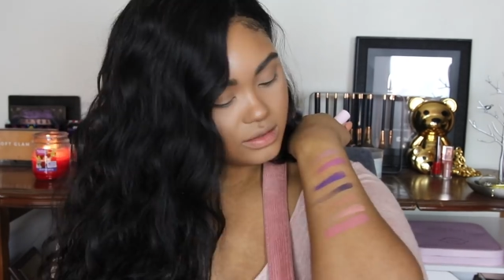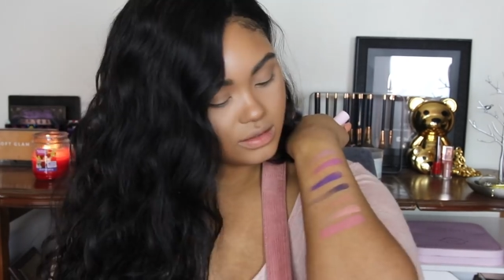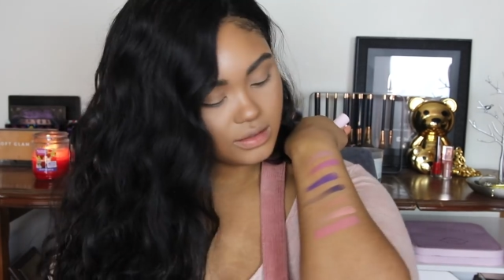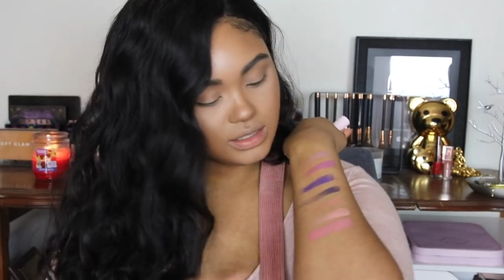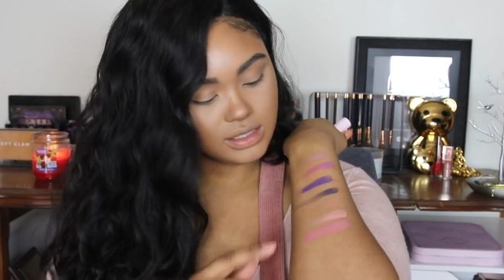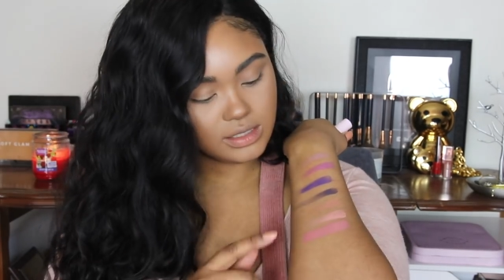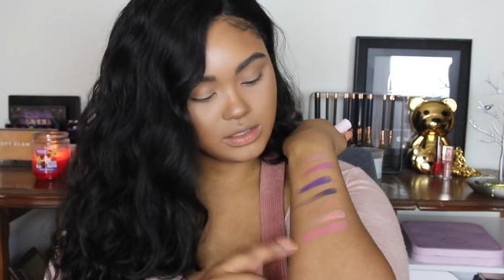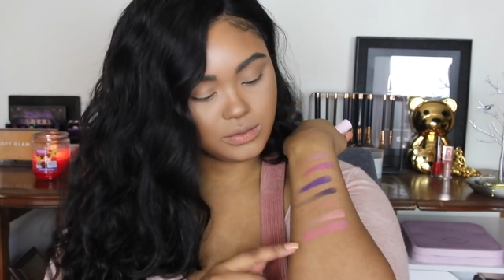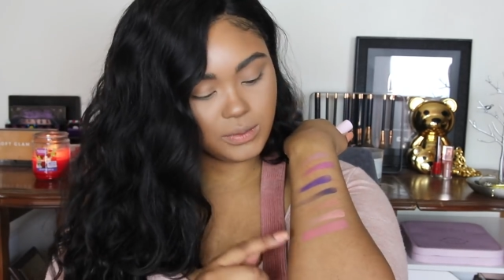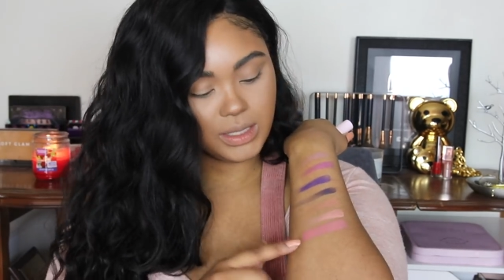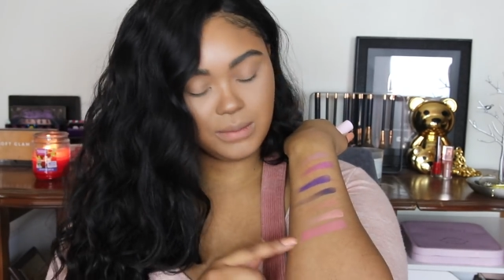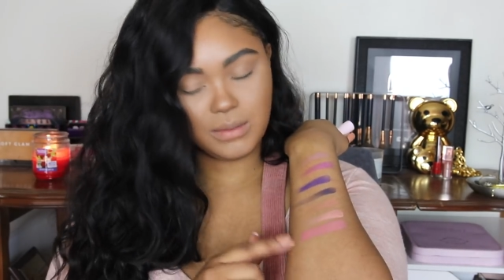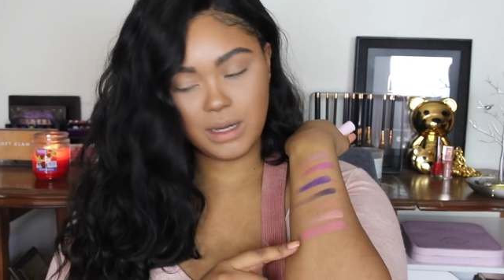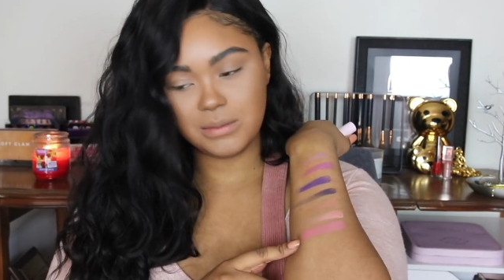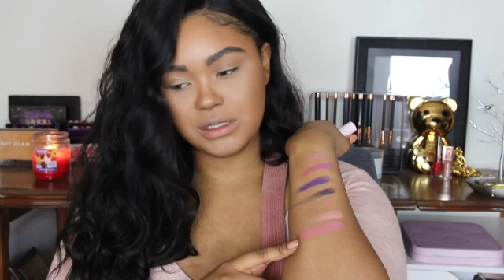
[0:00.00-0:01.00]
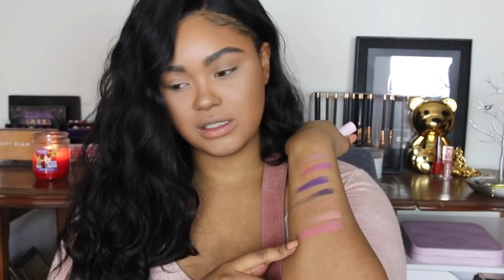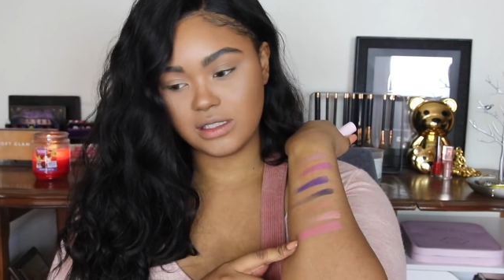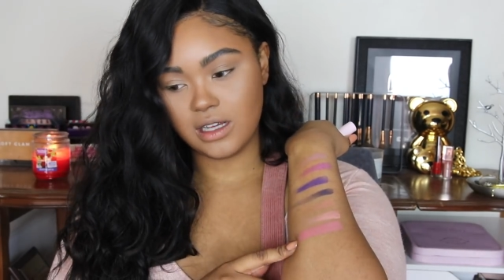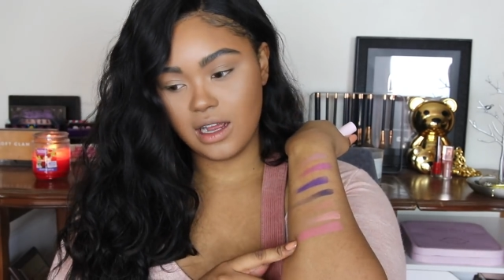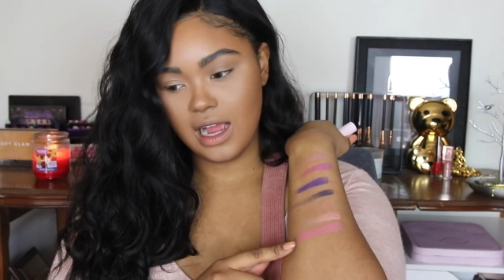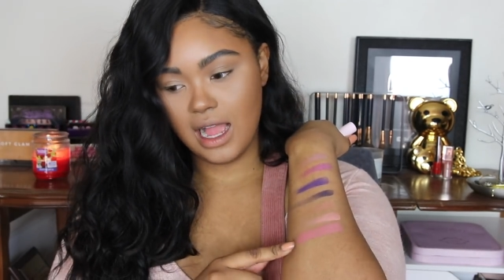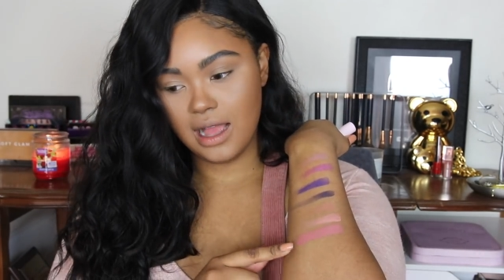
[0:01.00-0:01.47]
So this is Sweet Mama
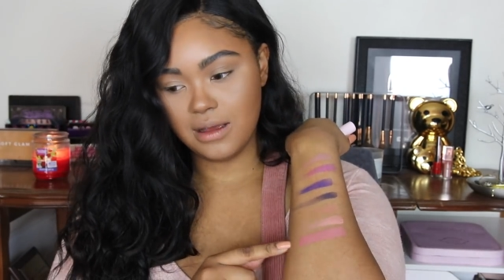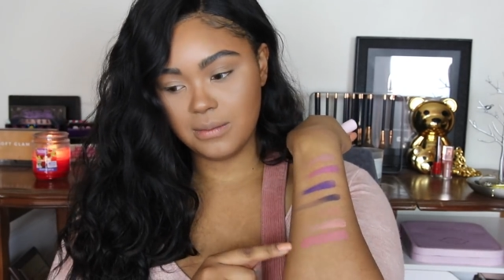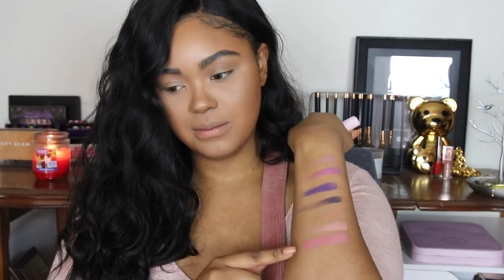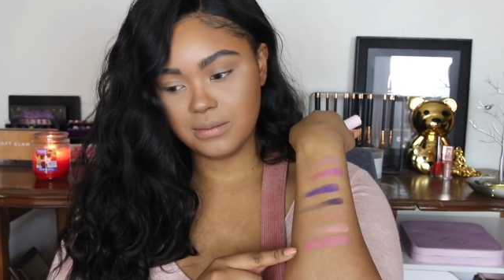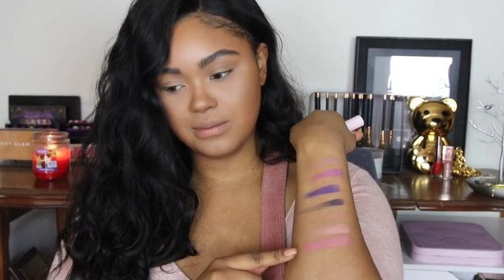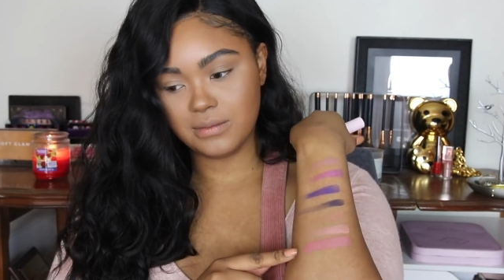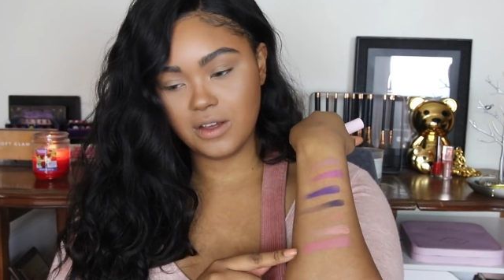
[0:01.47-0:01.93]
Star. I'm